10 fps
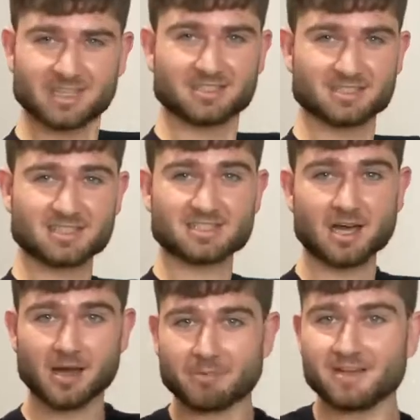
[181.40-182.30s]
to
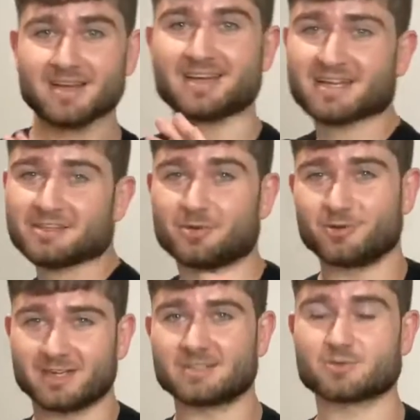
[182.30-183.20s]
stop and do
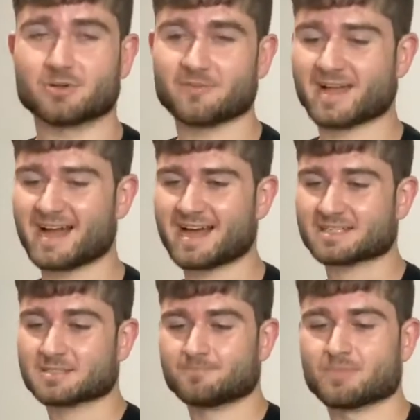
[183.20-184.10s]
any sort of a hacks.
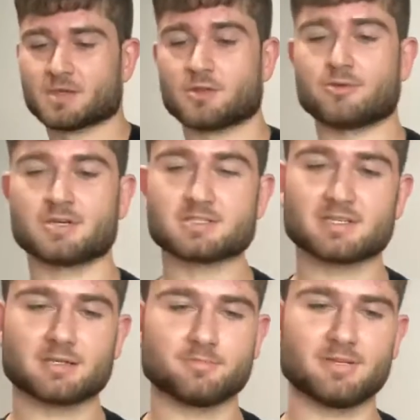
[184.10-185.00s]
Thrusting,
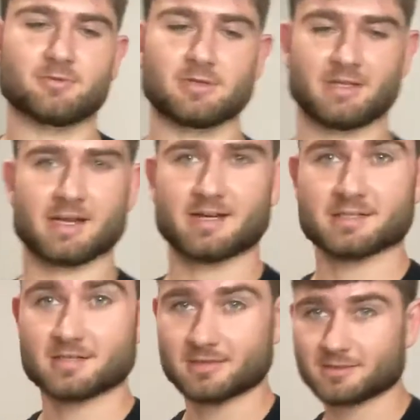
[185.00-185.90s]
it would be really nice.
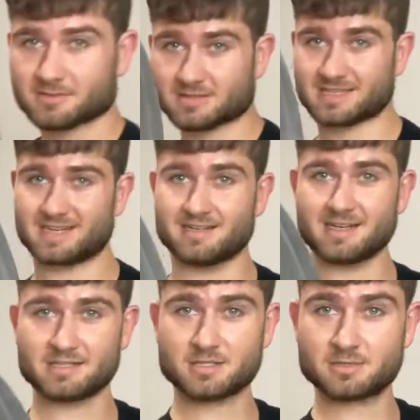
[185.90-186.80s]
It's got a
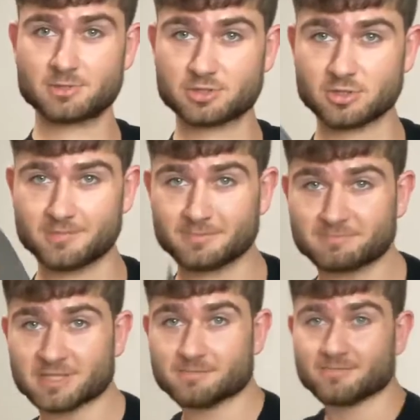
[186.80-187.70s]
nice sharp
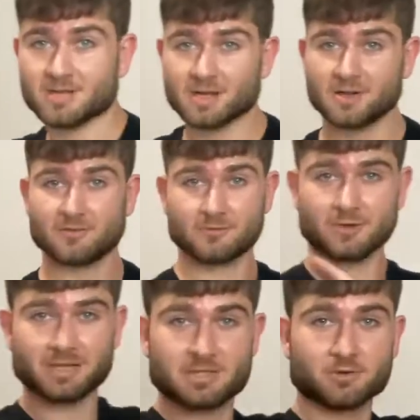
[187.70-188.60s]
tip for
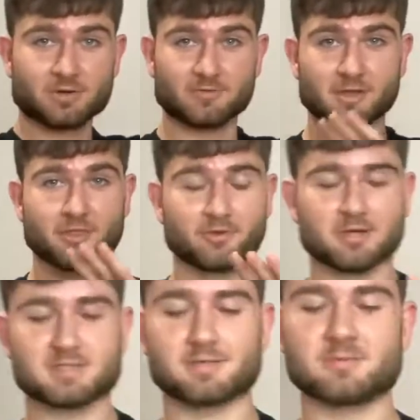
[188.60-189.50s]
any sort of a
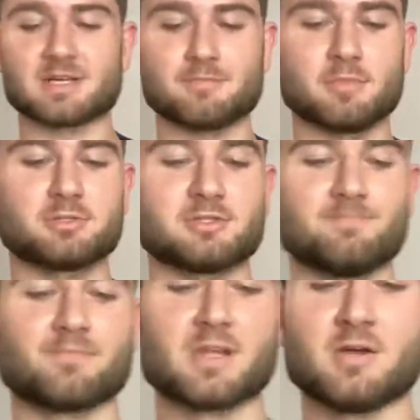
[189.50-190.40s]
thrusting type motion.
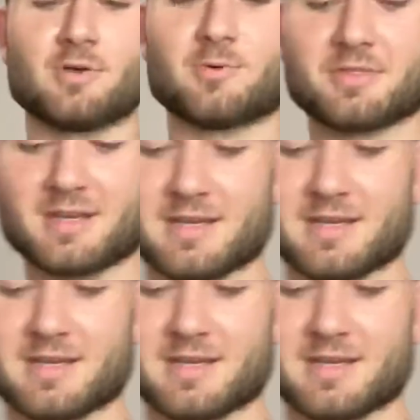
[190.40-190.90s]
One thing I